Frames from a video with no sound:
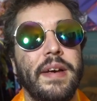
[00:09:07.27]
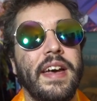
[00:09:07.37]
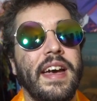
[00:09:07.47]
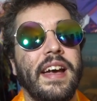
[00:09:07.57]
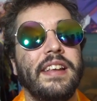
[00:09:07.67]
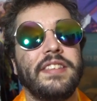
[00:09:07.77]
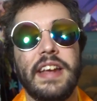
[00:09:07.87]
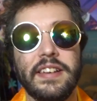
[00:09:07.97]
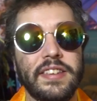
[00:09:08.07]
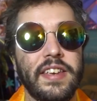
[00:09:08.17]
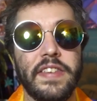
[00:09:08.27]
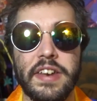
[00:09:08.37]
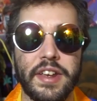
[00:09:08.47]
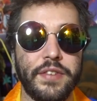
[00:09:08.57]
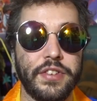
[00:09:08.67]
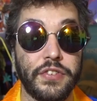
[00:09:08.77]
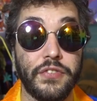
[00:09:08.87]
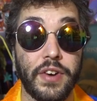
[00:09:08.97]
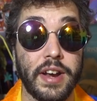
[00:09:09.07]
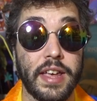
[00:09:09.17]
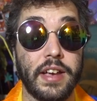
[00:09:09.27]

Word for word: And it's not to say that none of it's funny,